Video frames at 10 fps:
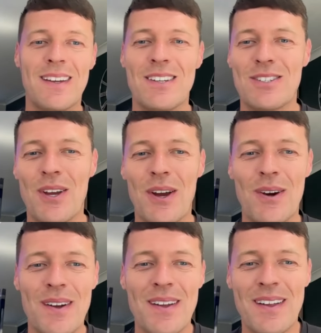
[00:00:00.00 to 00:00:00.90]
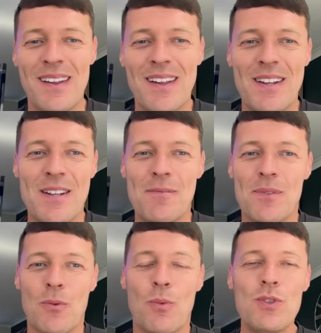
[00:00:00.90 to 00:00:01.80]
So
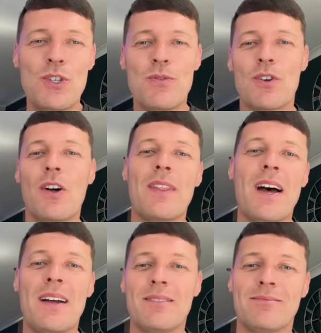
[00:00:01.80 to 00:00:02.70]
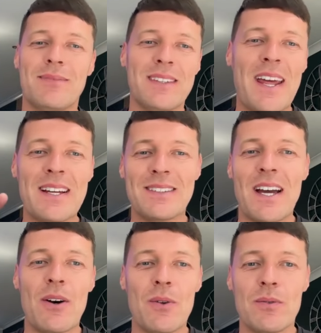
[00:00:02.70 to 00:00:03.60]
once you've got that nailed
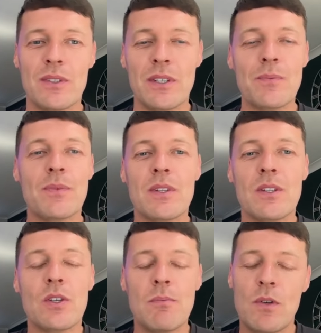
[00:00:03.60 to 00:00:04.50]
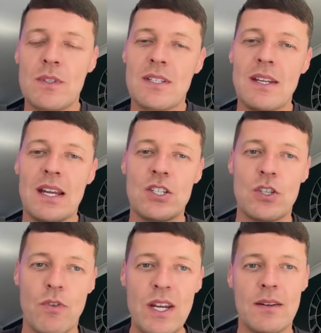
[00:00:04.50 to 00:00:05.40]
down, you can move to stage
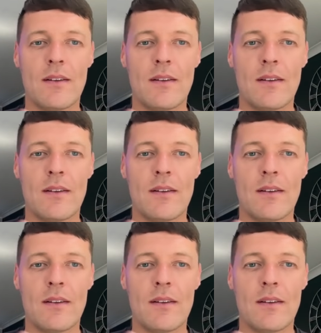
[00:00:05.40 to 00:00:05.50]
3.